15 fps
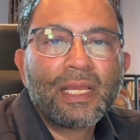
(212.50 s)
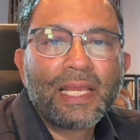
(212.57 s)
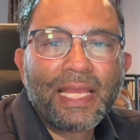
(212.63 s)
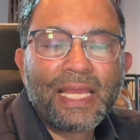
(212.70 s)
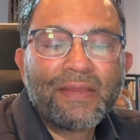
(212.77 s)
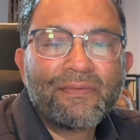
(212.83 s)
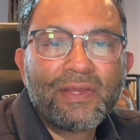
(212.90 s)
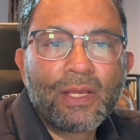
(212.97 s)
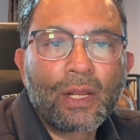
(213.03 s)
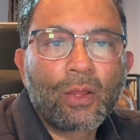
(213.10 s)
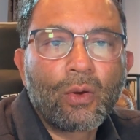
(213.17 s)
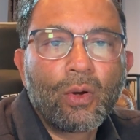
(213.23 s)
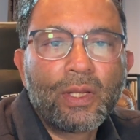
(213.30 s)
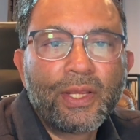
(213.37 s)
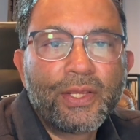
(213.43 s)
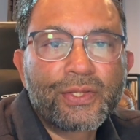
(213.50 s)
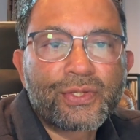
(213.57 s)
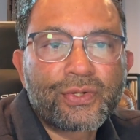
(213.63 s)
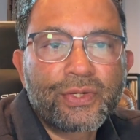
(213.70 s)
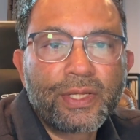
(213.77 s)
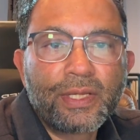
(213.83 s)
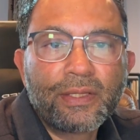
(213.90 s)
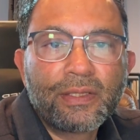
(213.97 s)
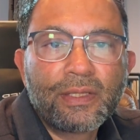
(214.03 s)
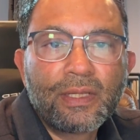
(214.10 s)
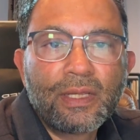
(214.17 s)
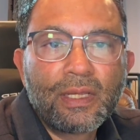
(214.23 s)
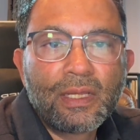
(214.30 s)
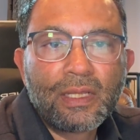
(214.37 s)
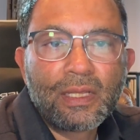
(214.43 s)
heavy alcohol history.
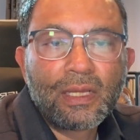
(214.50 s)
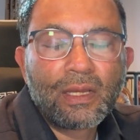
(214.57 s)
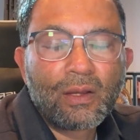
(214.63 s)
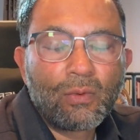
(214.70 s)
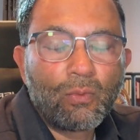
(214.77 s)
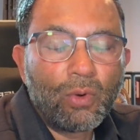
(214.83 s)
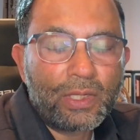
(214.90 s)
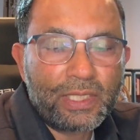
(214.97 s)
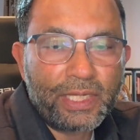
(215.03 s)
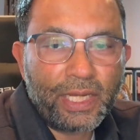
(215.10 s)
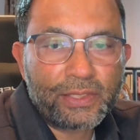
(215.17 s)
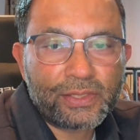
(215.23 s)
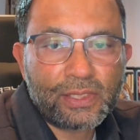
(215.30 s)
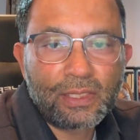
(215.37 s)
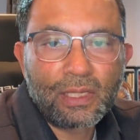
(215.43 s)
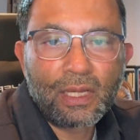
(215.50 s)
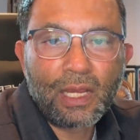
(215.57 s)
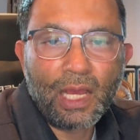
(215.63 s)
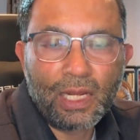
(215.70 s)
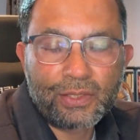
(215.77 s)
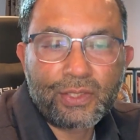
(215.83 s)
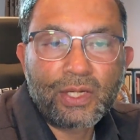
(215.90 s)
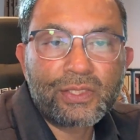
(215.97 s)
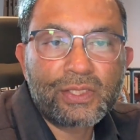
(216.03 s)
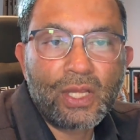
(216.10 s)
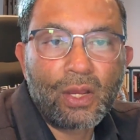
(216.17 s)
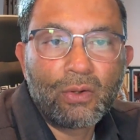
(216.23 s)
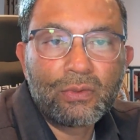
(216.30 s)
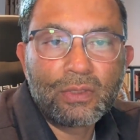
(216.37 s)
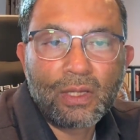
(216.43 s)
What test?
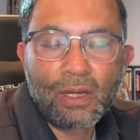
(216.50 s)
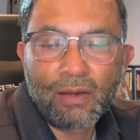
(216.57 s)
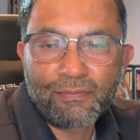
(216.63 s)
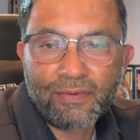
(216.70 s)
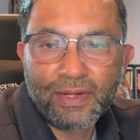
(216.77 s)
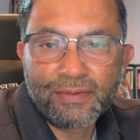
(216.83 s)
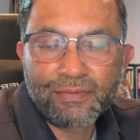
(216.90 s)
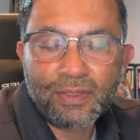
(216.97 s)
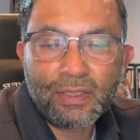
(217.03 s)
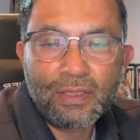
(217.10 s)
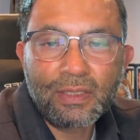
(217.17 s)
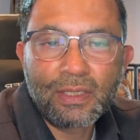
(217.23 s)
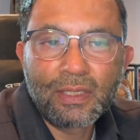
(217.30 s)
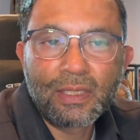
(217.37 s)
Ultrasound of liver